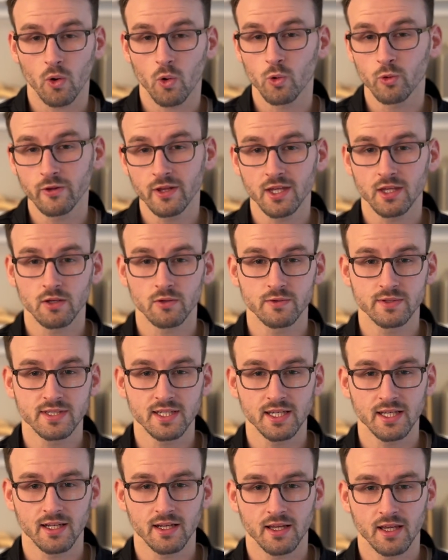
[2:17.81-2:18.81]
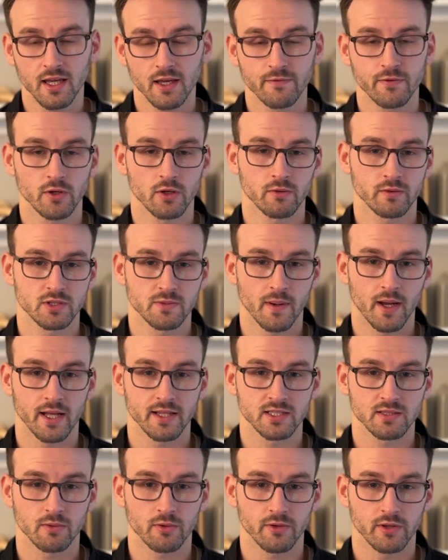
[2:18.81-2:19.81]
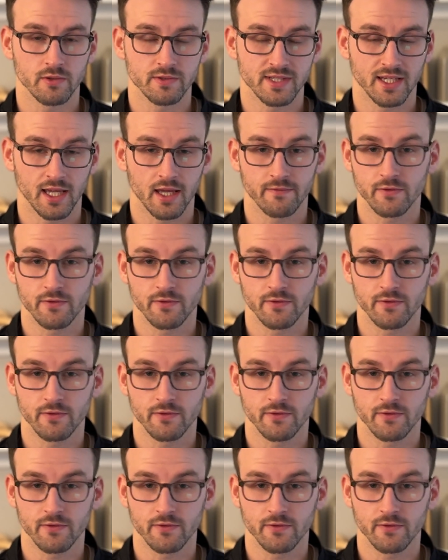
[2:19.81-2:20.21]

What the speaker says: only use it if you're responsible with using it.